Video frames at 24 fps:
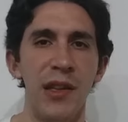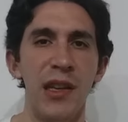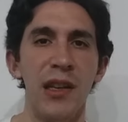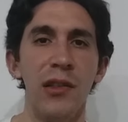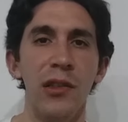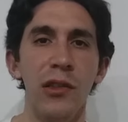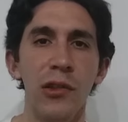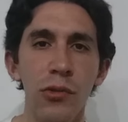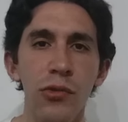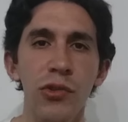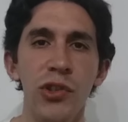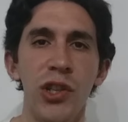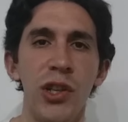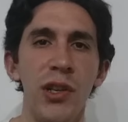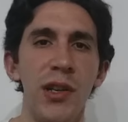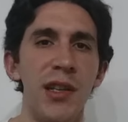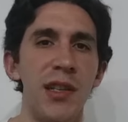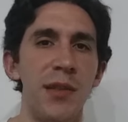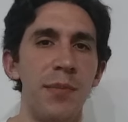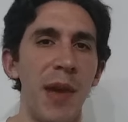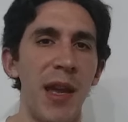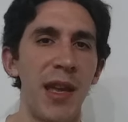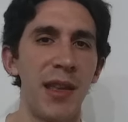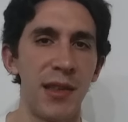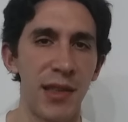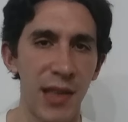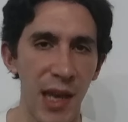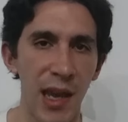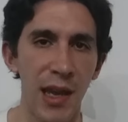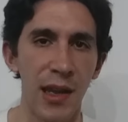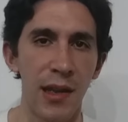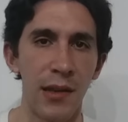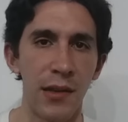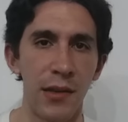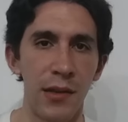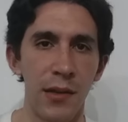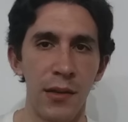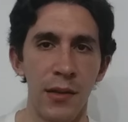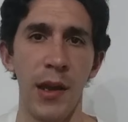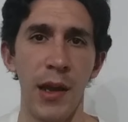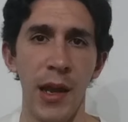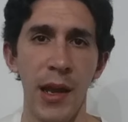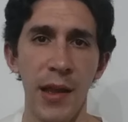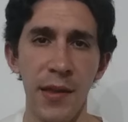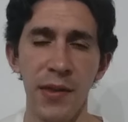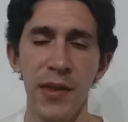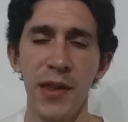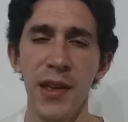The illusion is maintained.
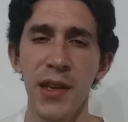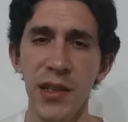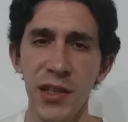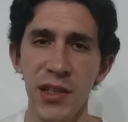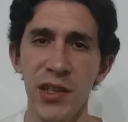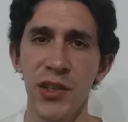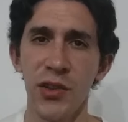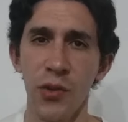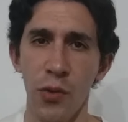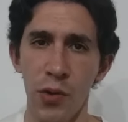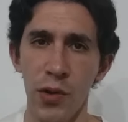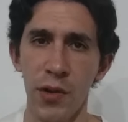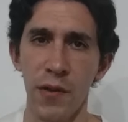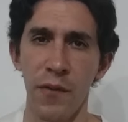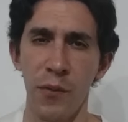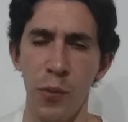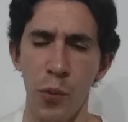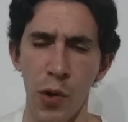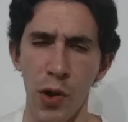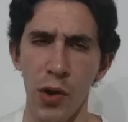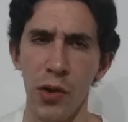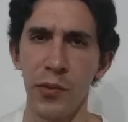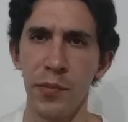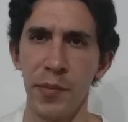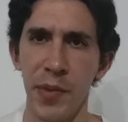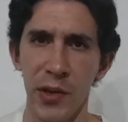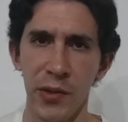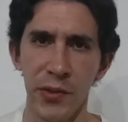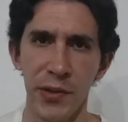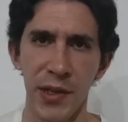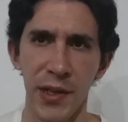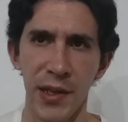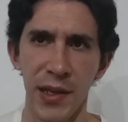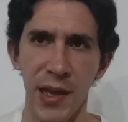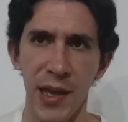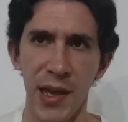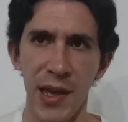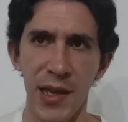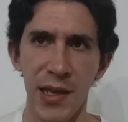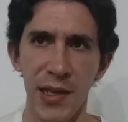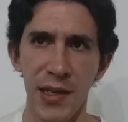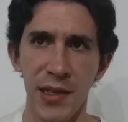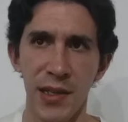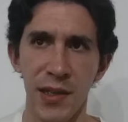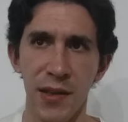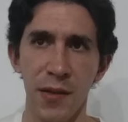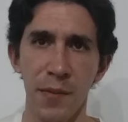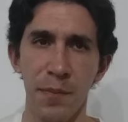And this sort of world building
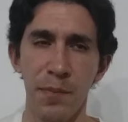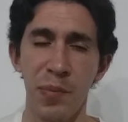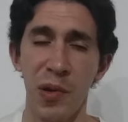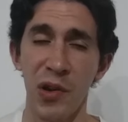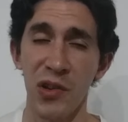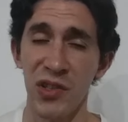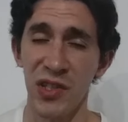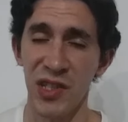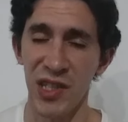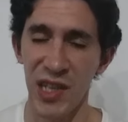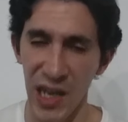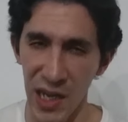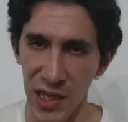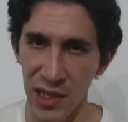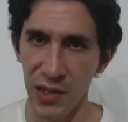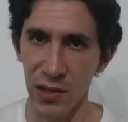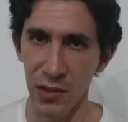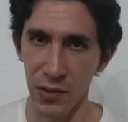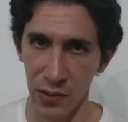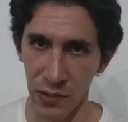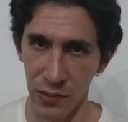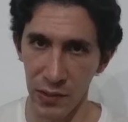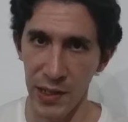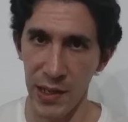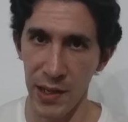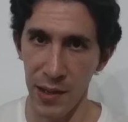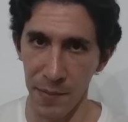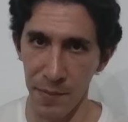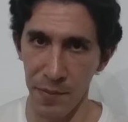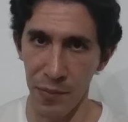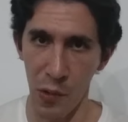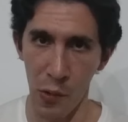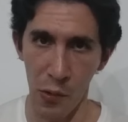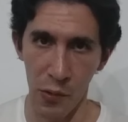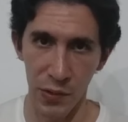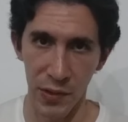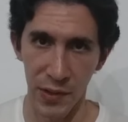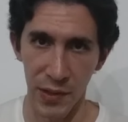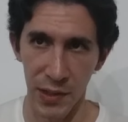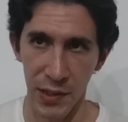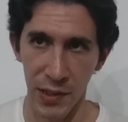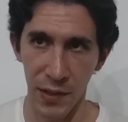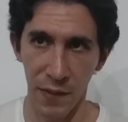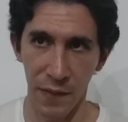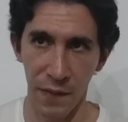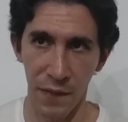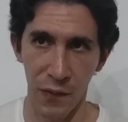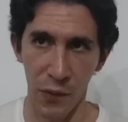is particularly
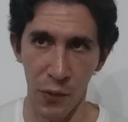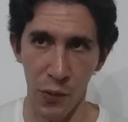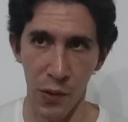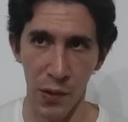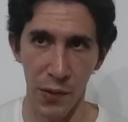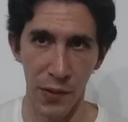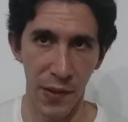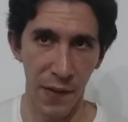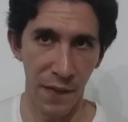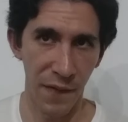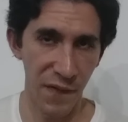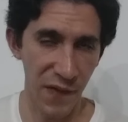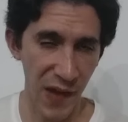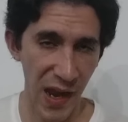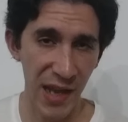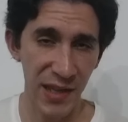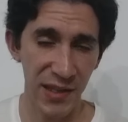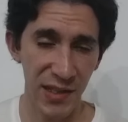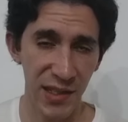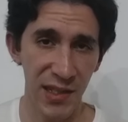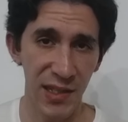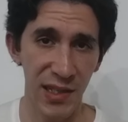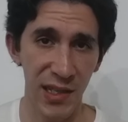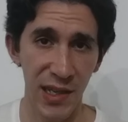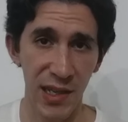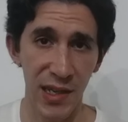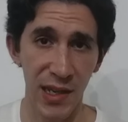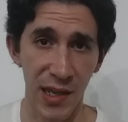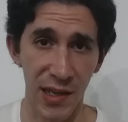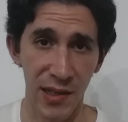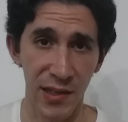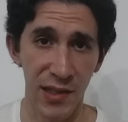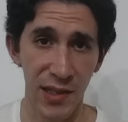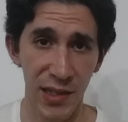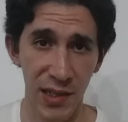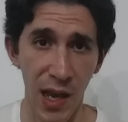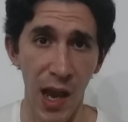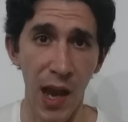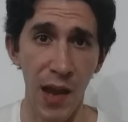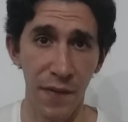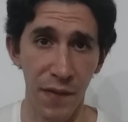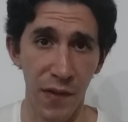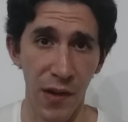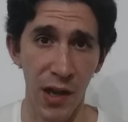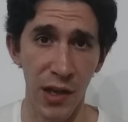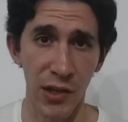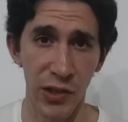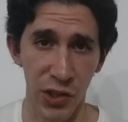important for the fantasy and
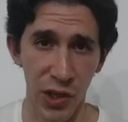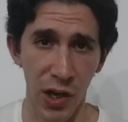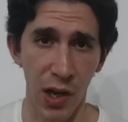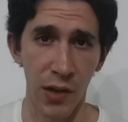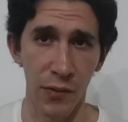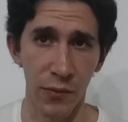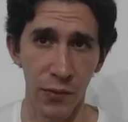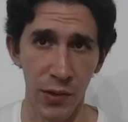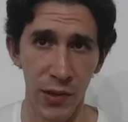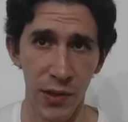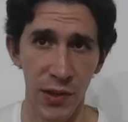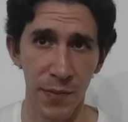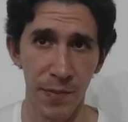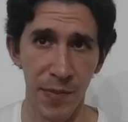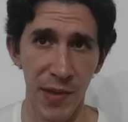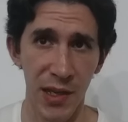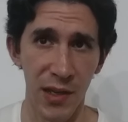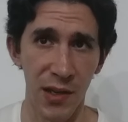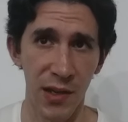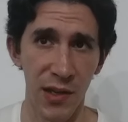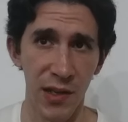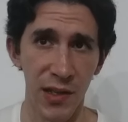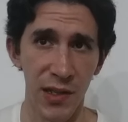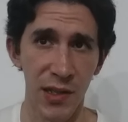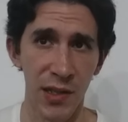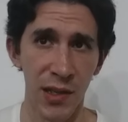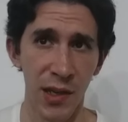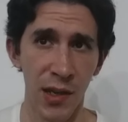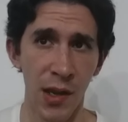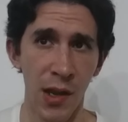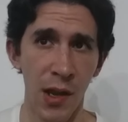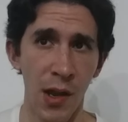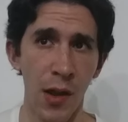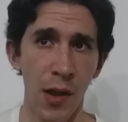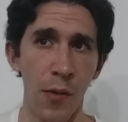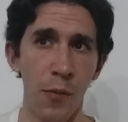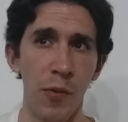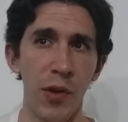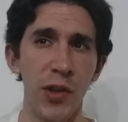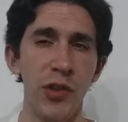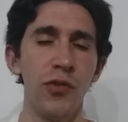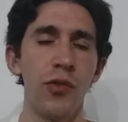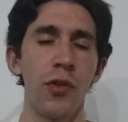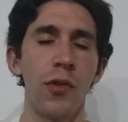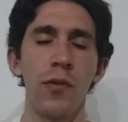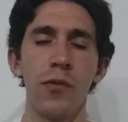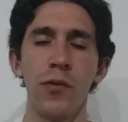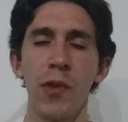sci-fi genres, because
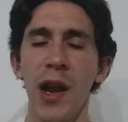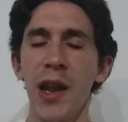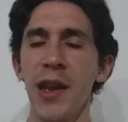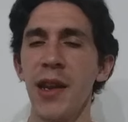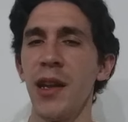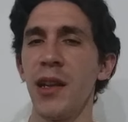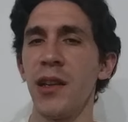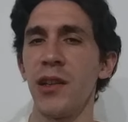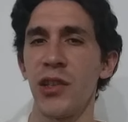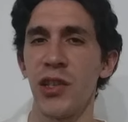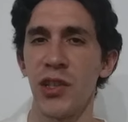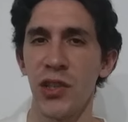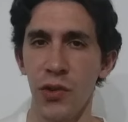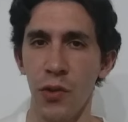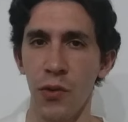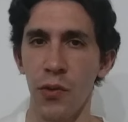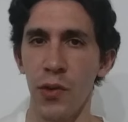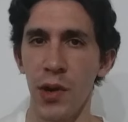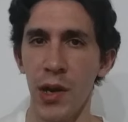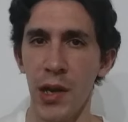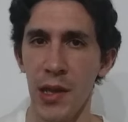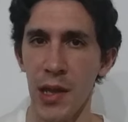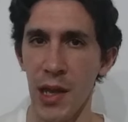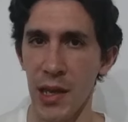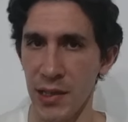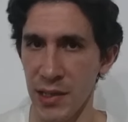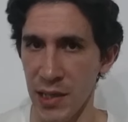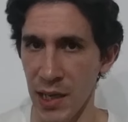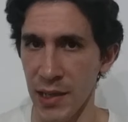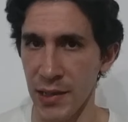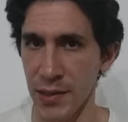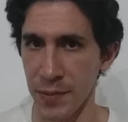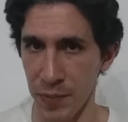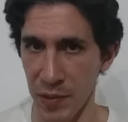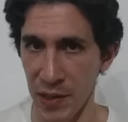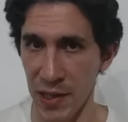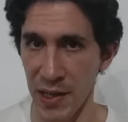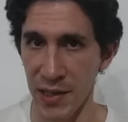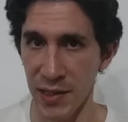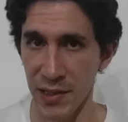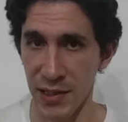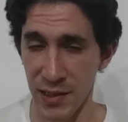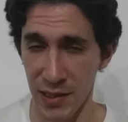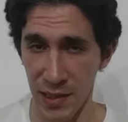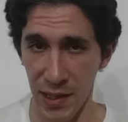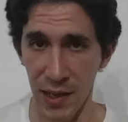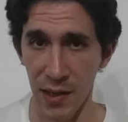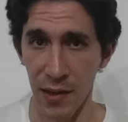when you're writing a story that takes
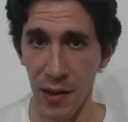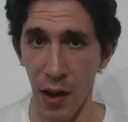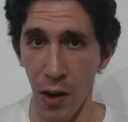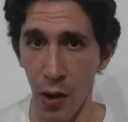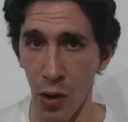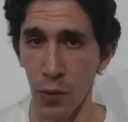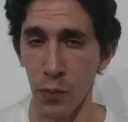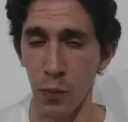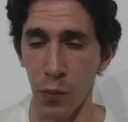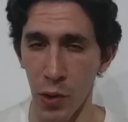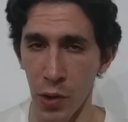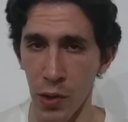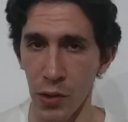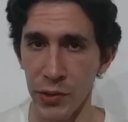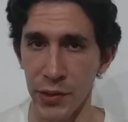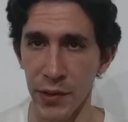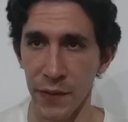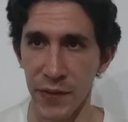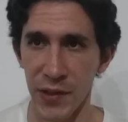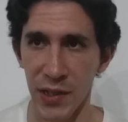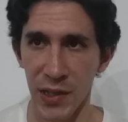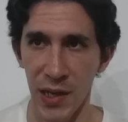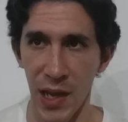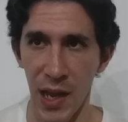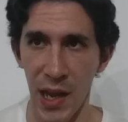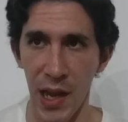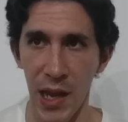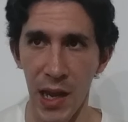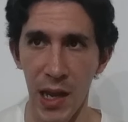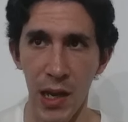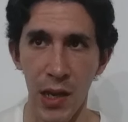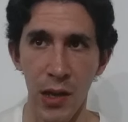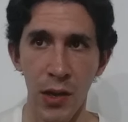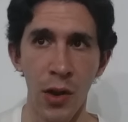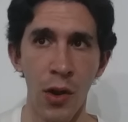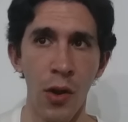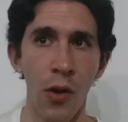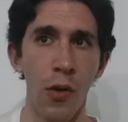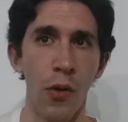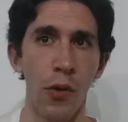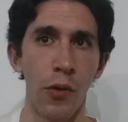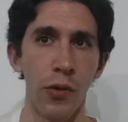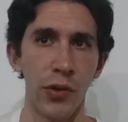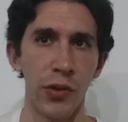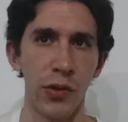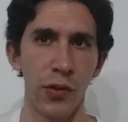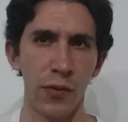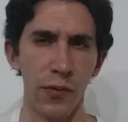place in our world of today,
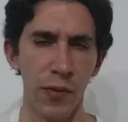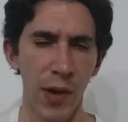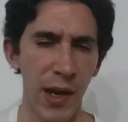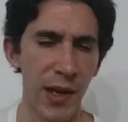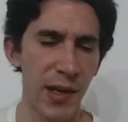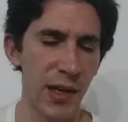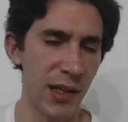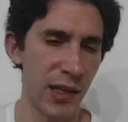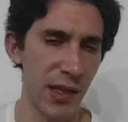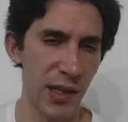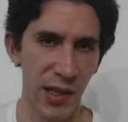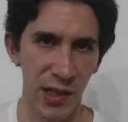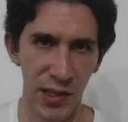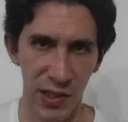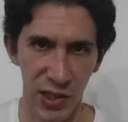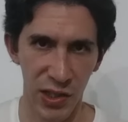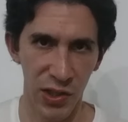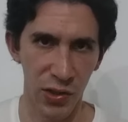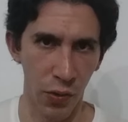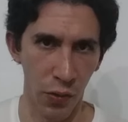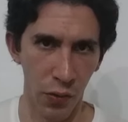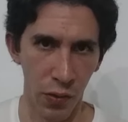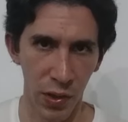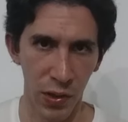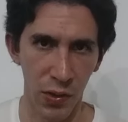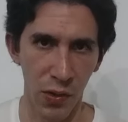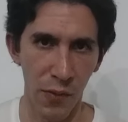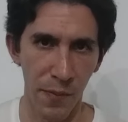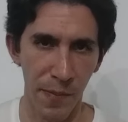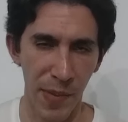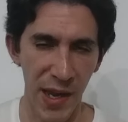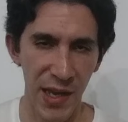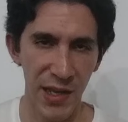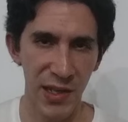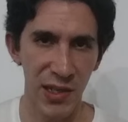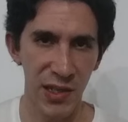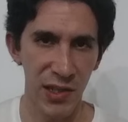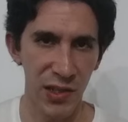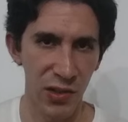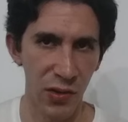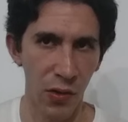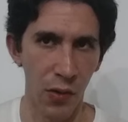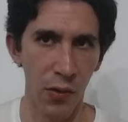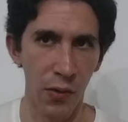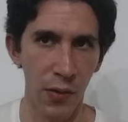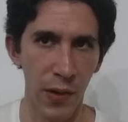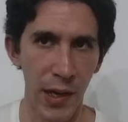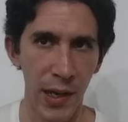or you're writing a historical based
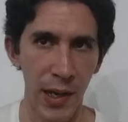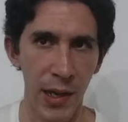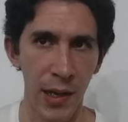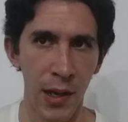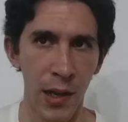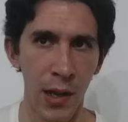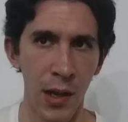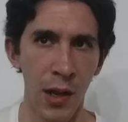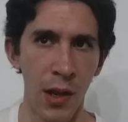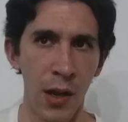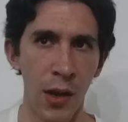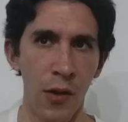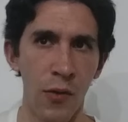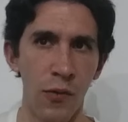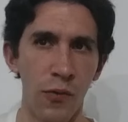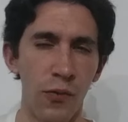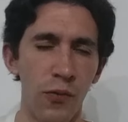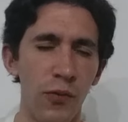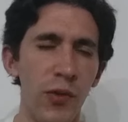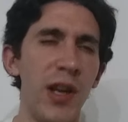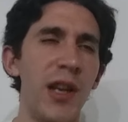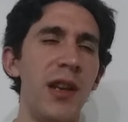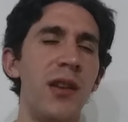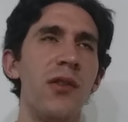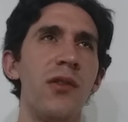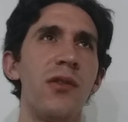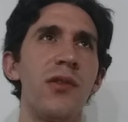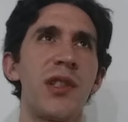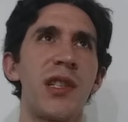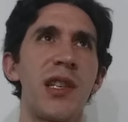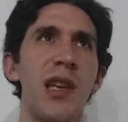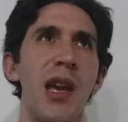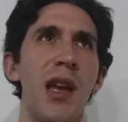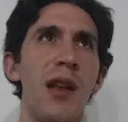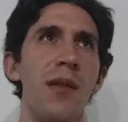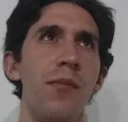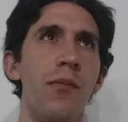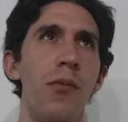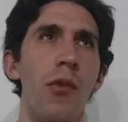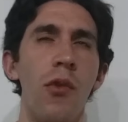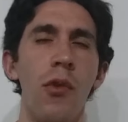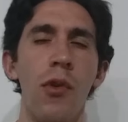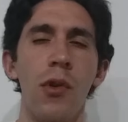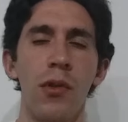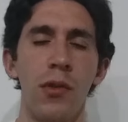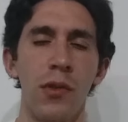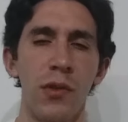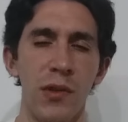story, readers can
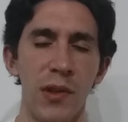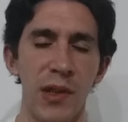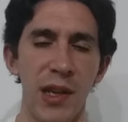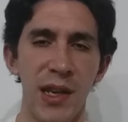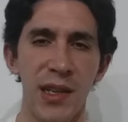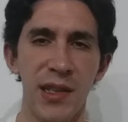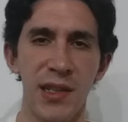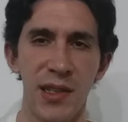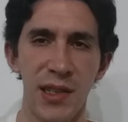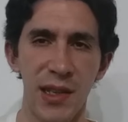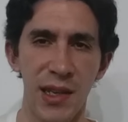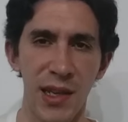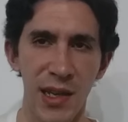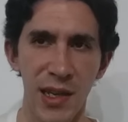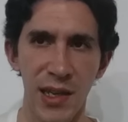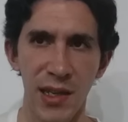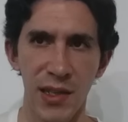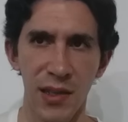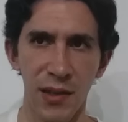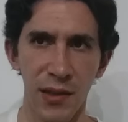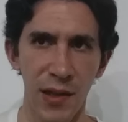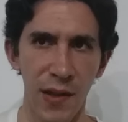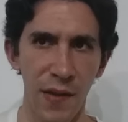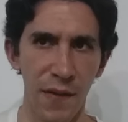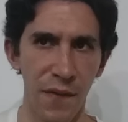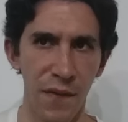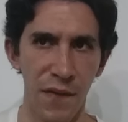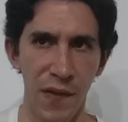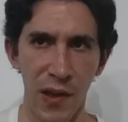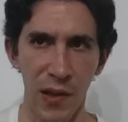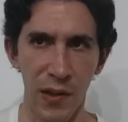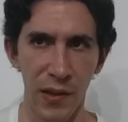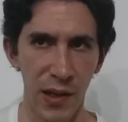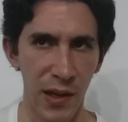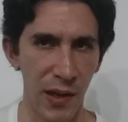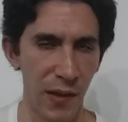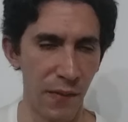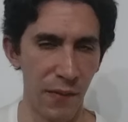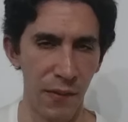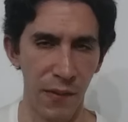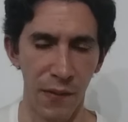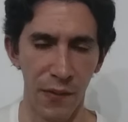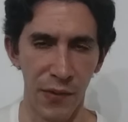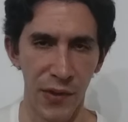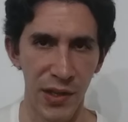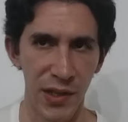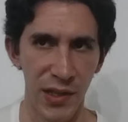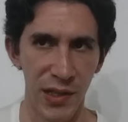more or less easily fill
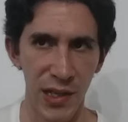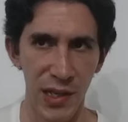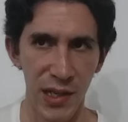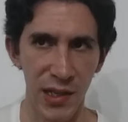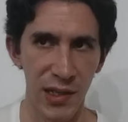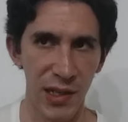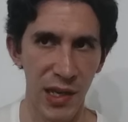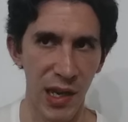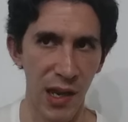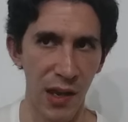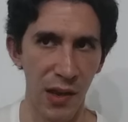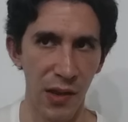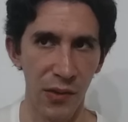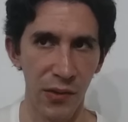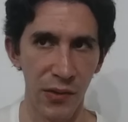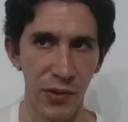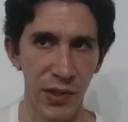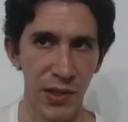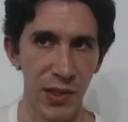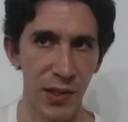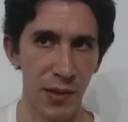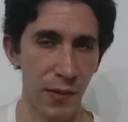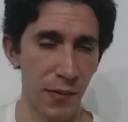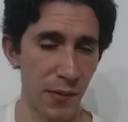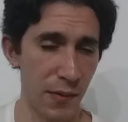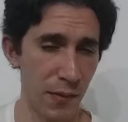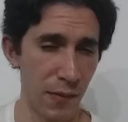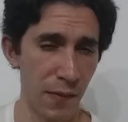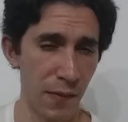in the details